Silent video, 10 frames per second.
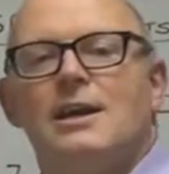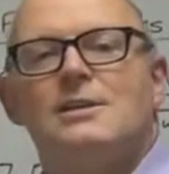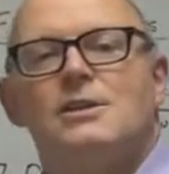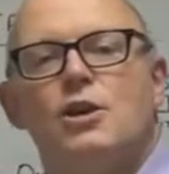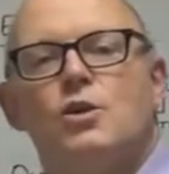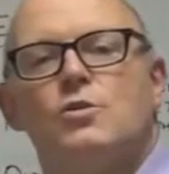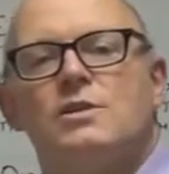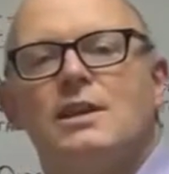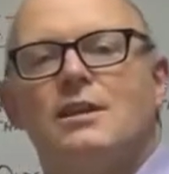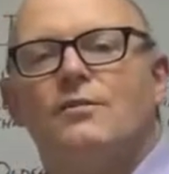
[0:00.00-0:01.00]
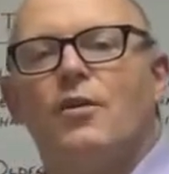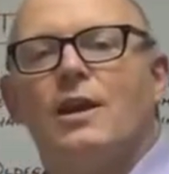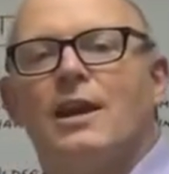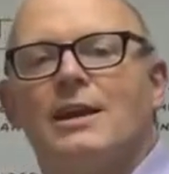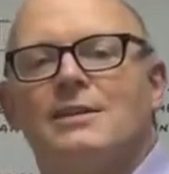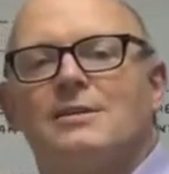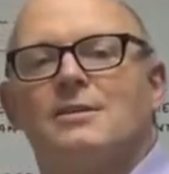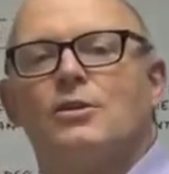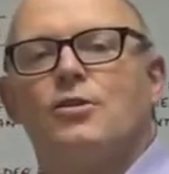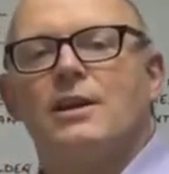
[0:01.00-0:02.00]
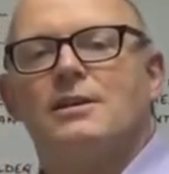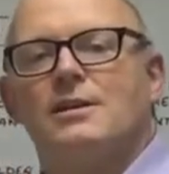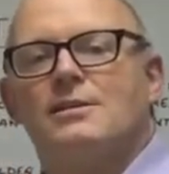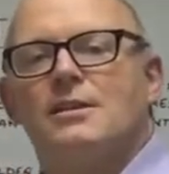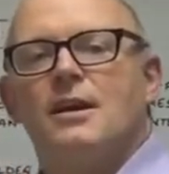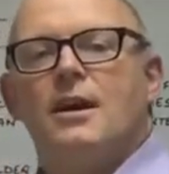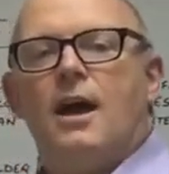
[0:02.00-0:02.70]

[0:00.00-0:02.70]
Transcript: is used in the very latest and greatest